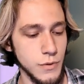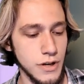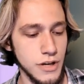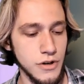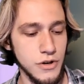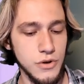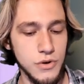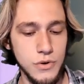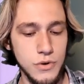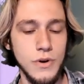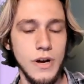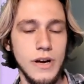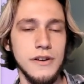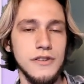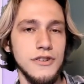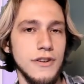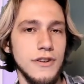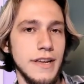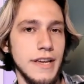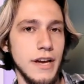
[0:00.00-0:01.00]
we do
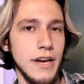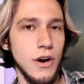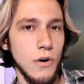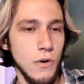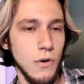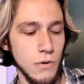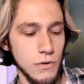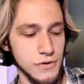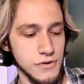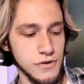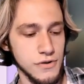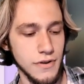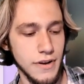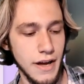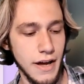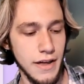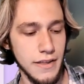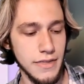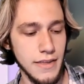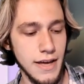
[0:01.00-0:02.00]
actually also
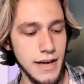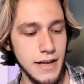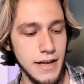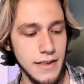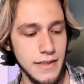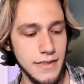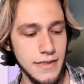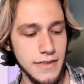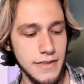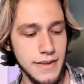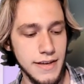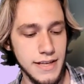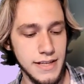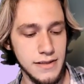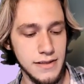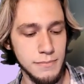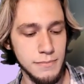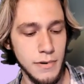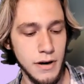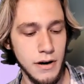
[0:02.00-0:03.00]
get
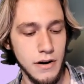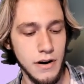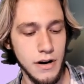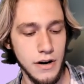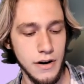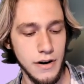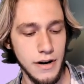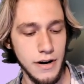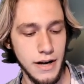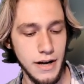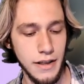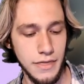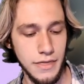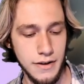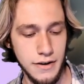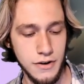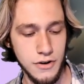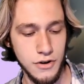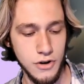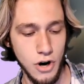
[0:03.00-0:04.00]
this bar at
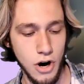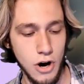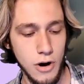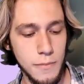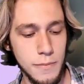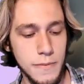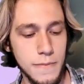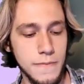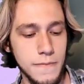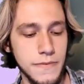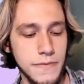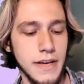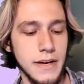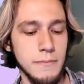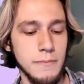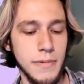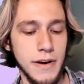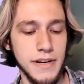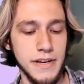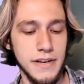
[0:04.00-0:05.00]
the top,
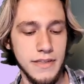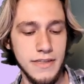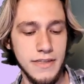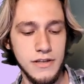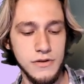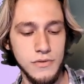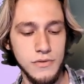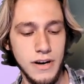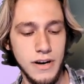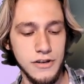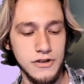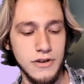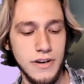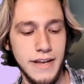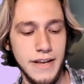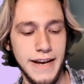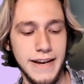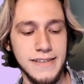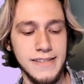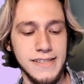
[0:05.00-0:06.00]
but this one
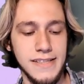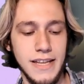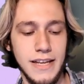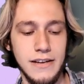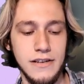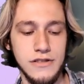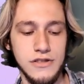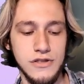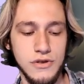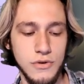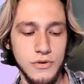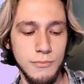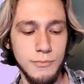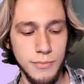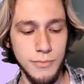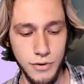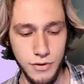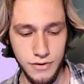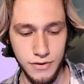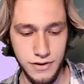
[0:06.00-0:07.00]
actually extends to
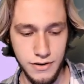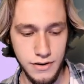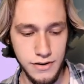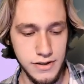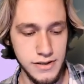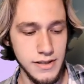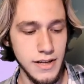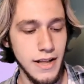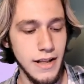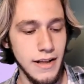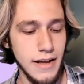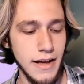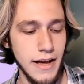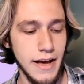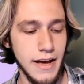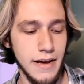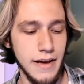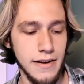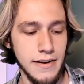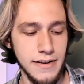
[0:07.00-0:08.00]
borders
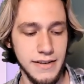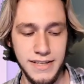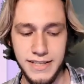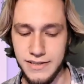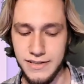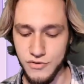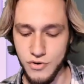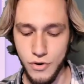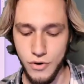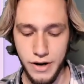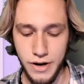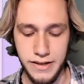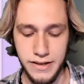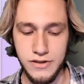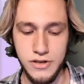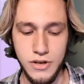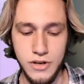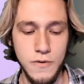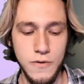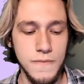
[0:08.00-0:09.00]
and is gray.
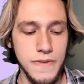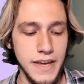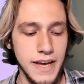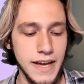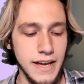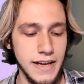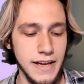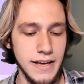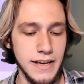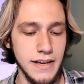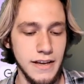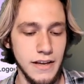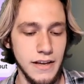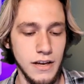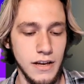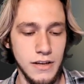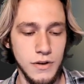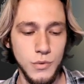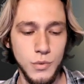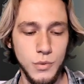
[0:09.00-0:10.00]
So Uh,
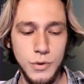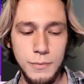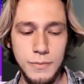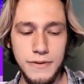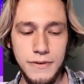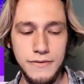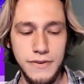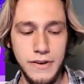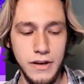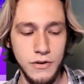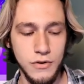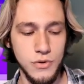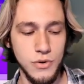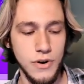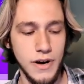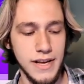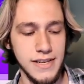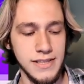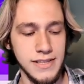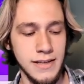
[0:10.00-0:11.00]
it would be fair to
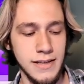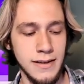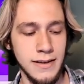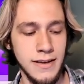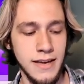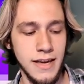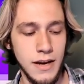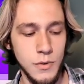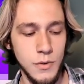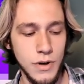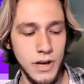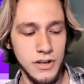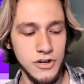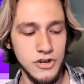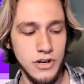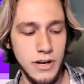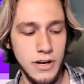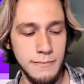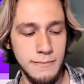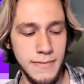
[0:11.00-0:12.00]
ask, can we
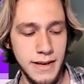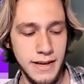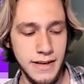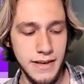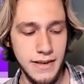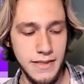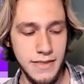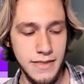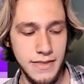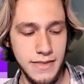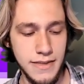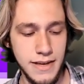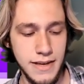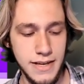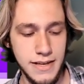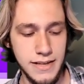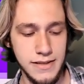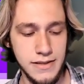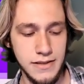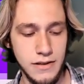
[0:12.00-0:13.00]
actually make
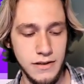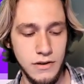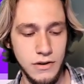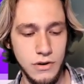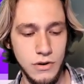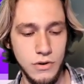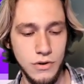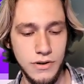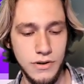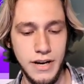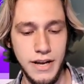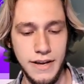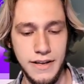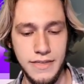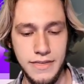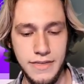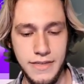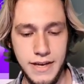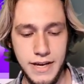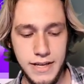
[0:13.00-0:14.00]
this look like
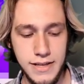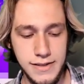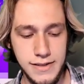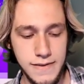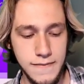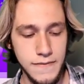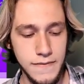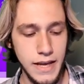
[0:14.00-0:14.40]
this?